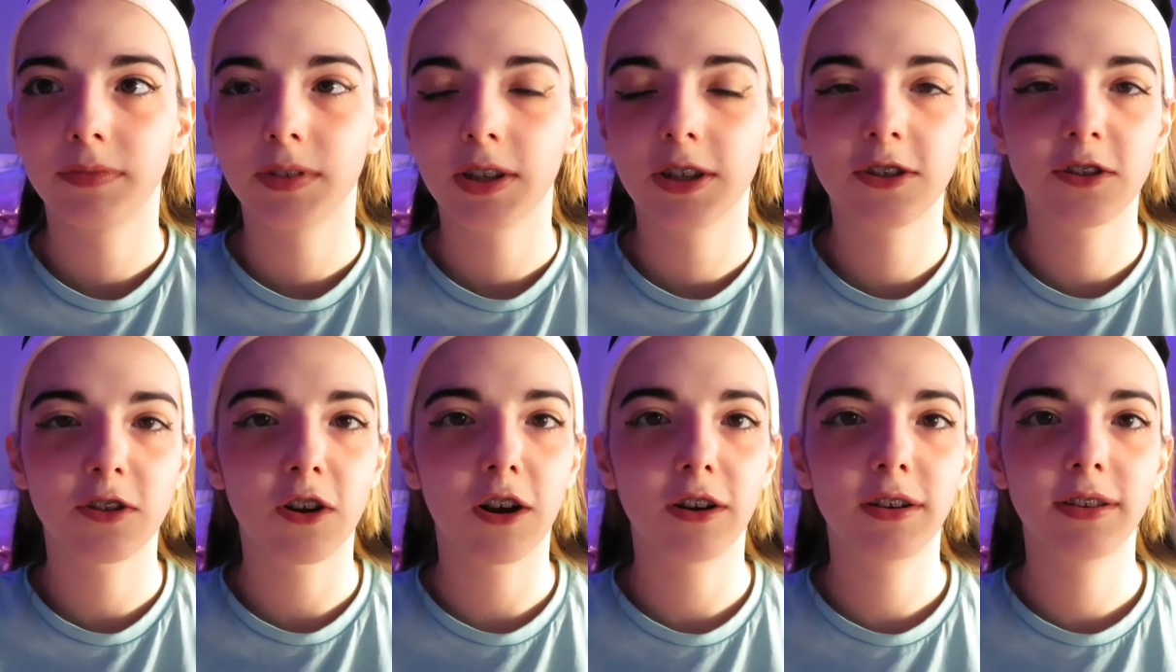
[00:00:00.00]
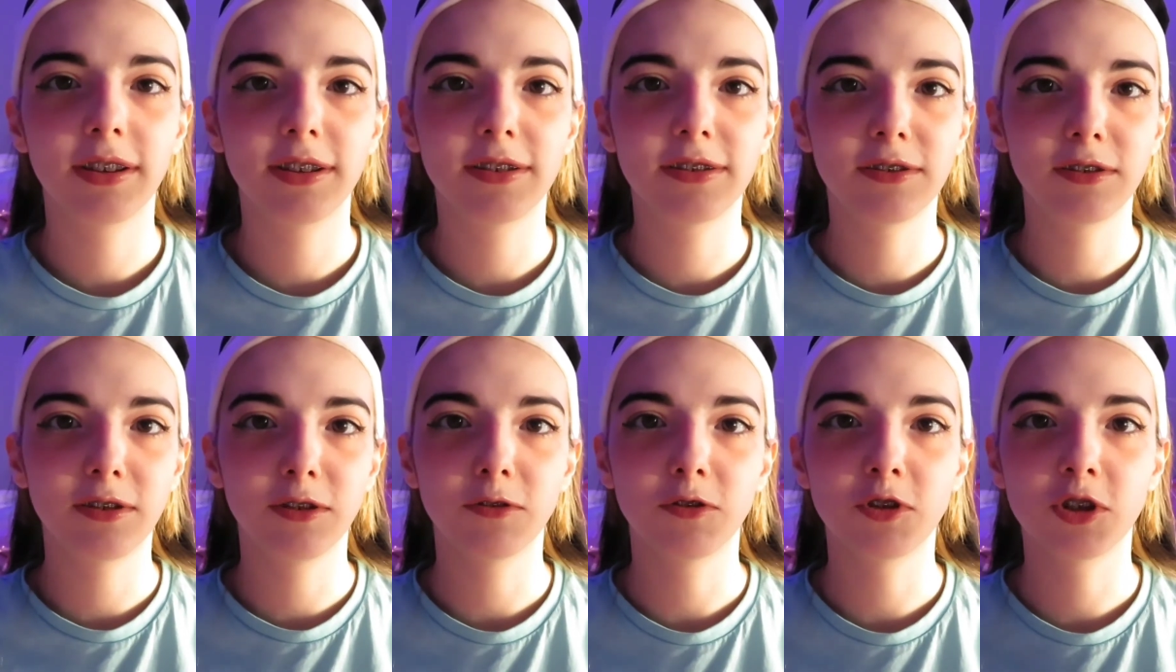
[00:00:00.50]
start this
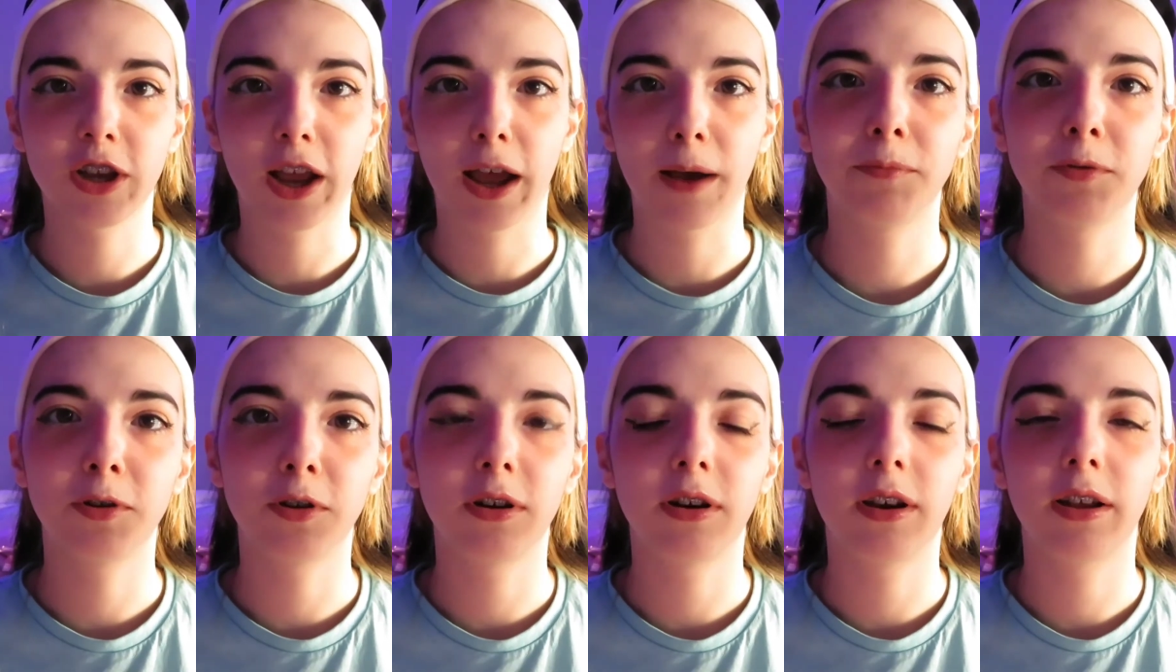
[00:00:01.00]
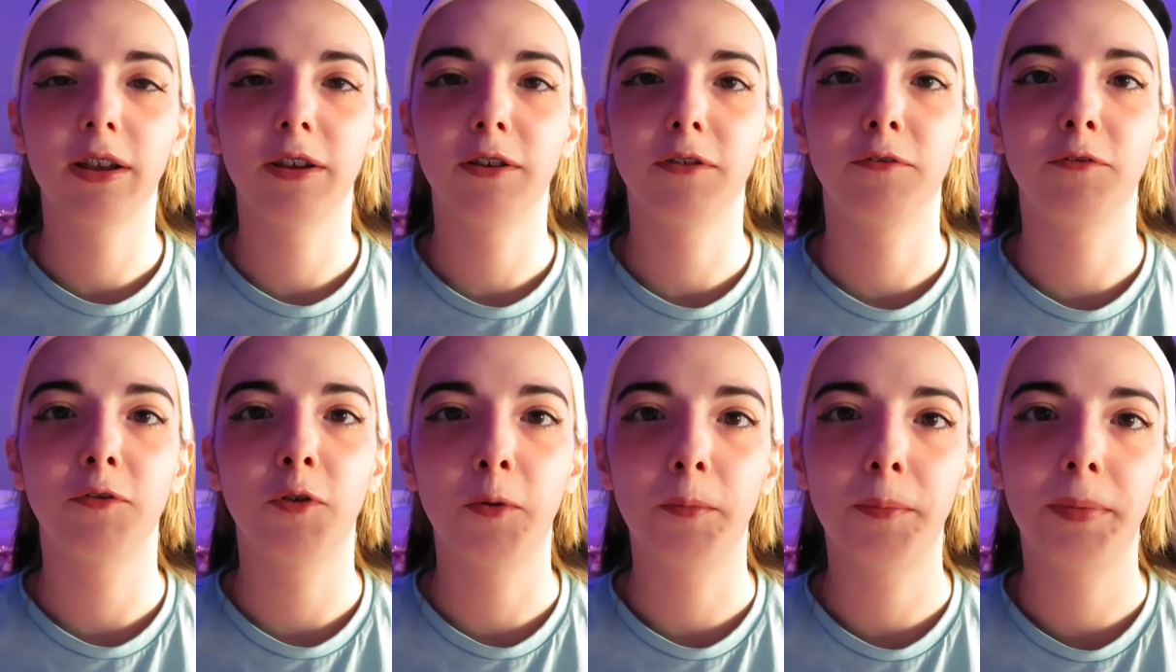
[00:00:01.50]
new chapter
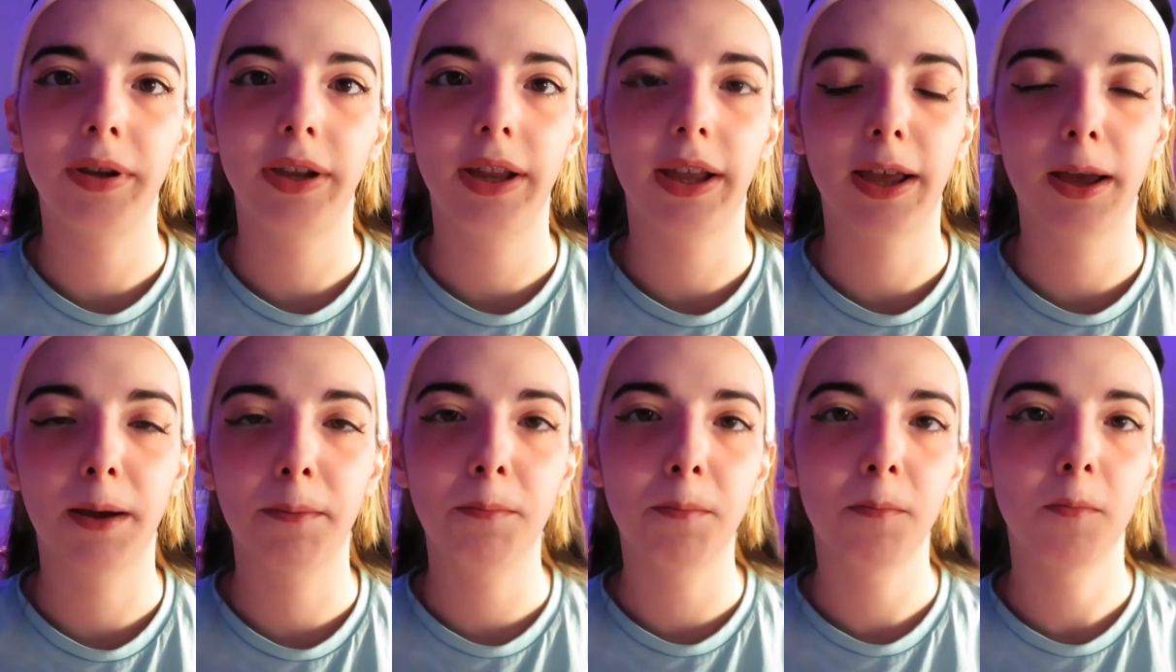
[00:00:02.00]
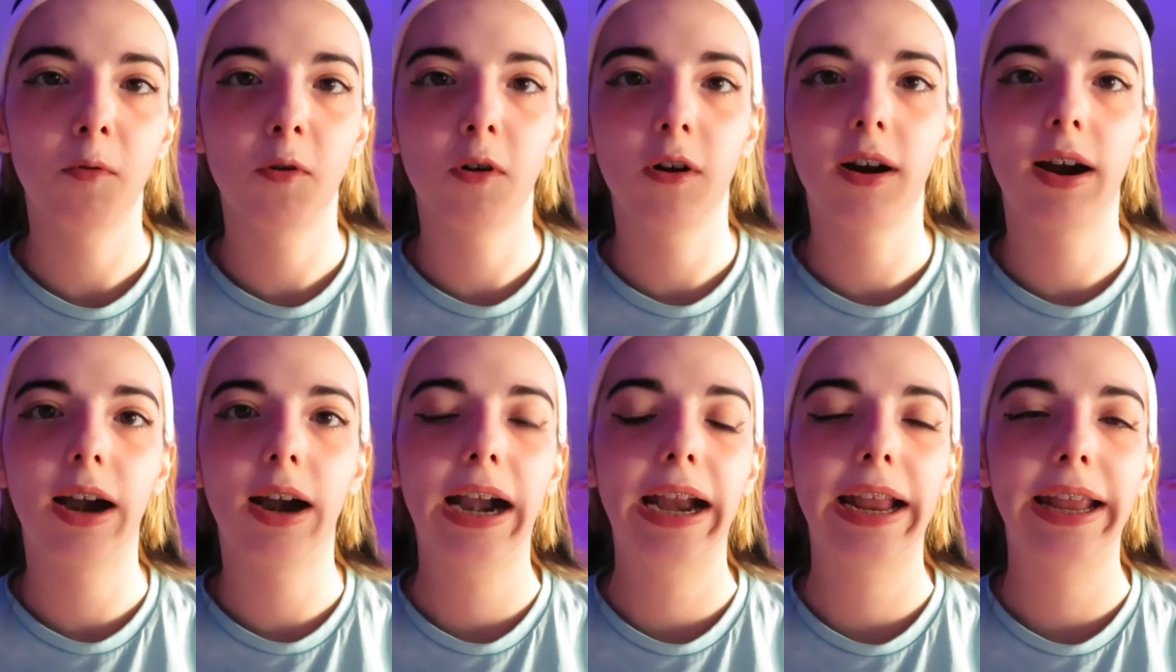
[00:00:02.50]
of opening up
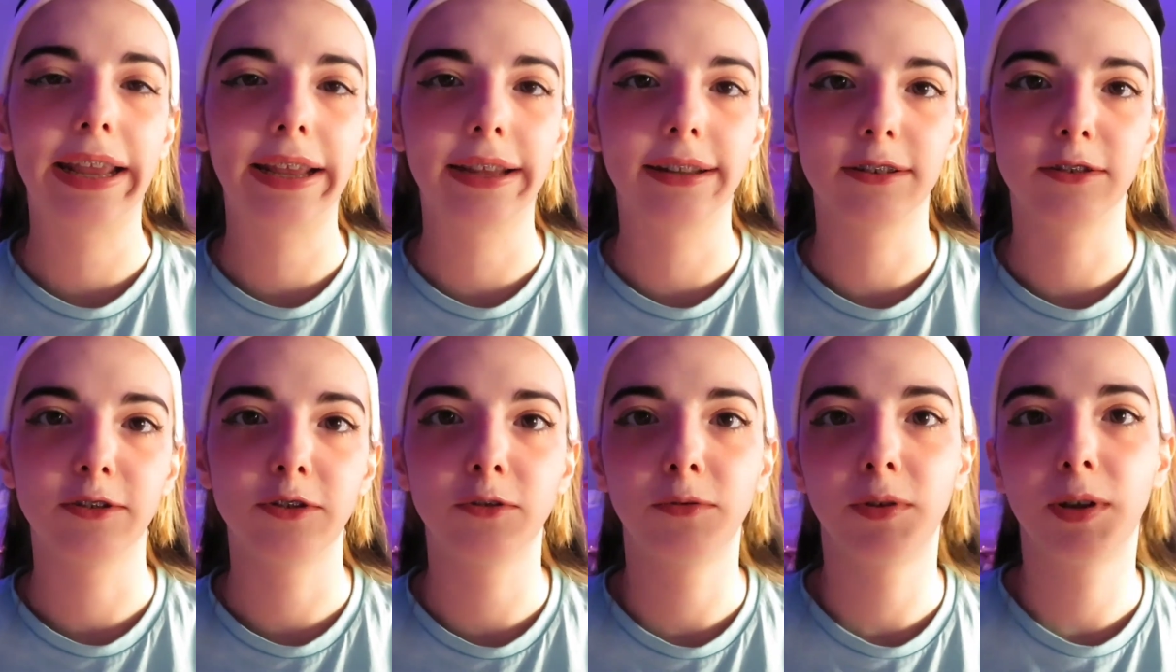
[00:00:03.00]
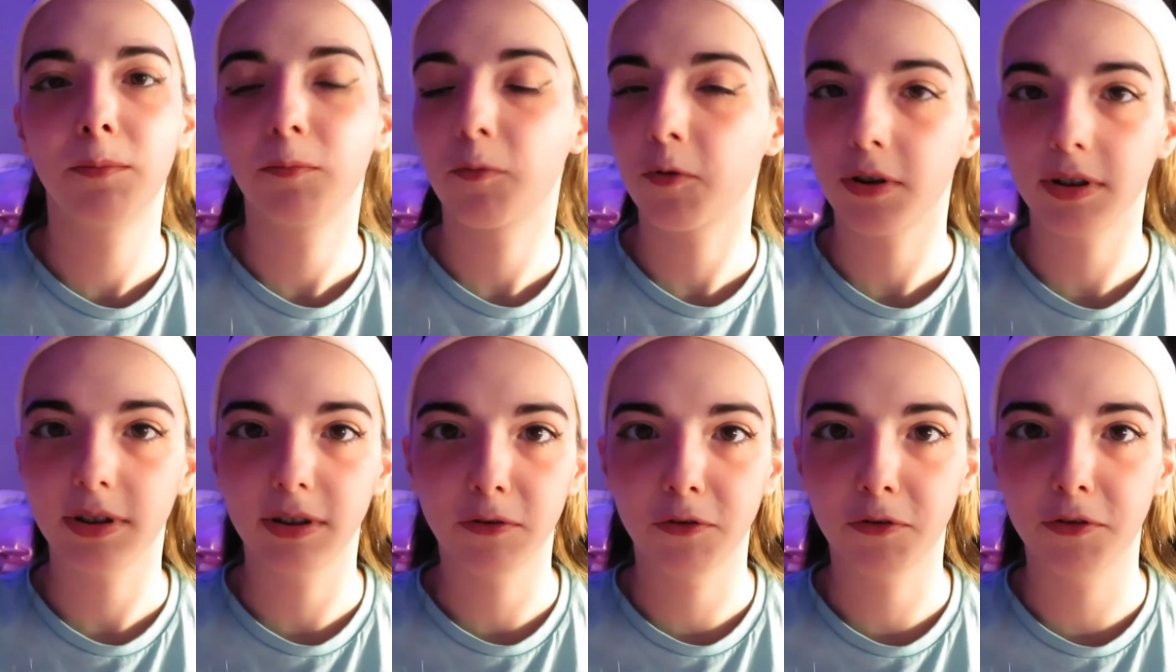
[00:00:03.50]
more and doing more
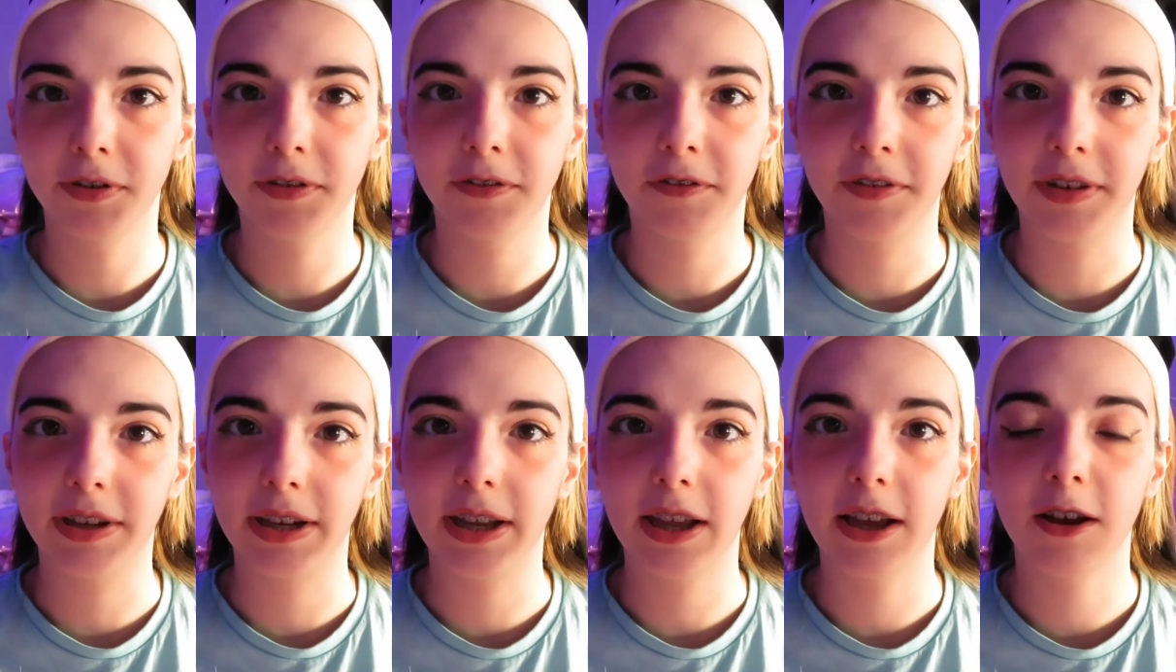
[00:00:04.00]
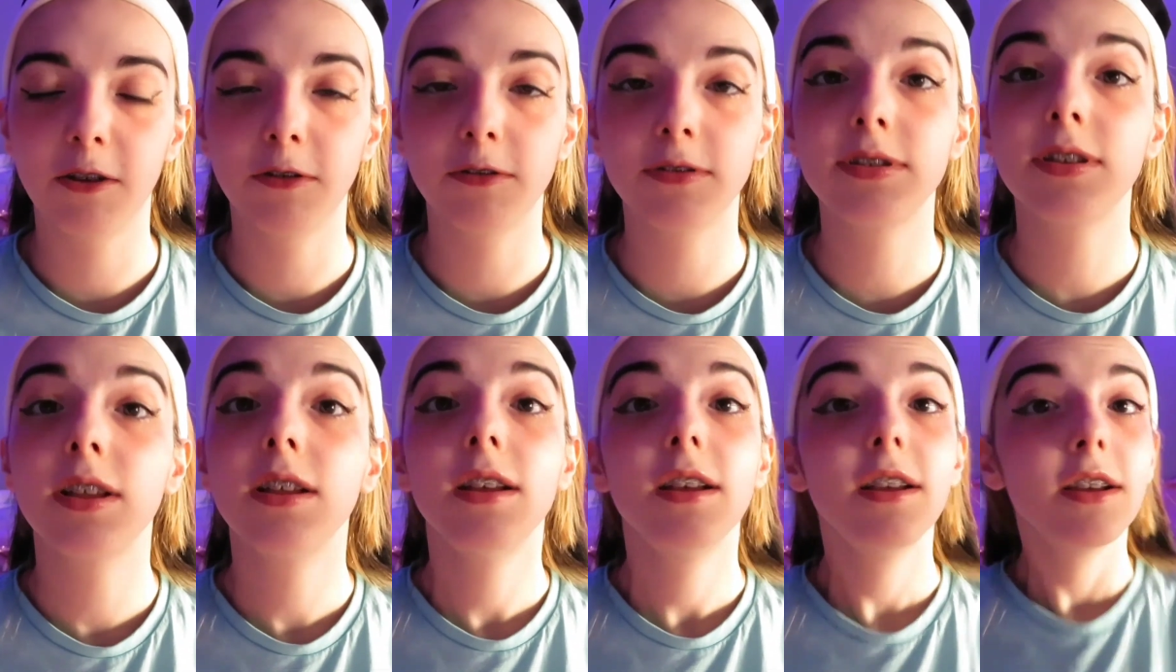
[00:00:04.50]
different
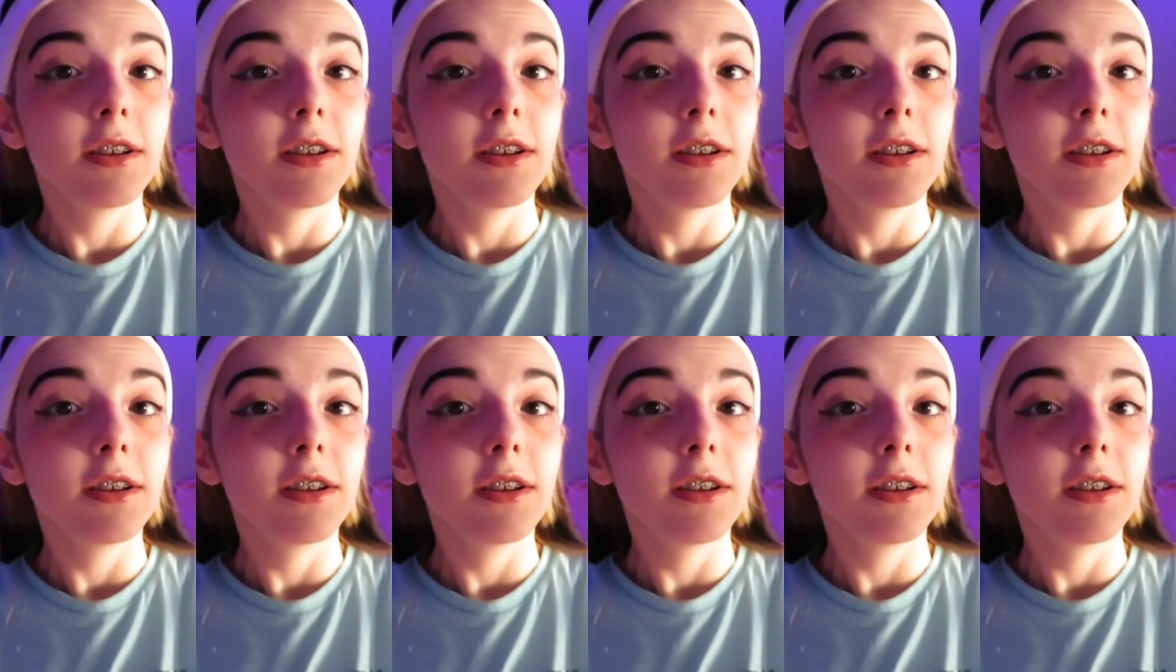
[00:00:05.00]
videos.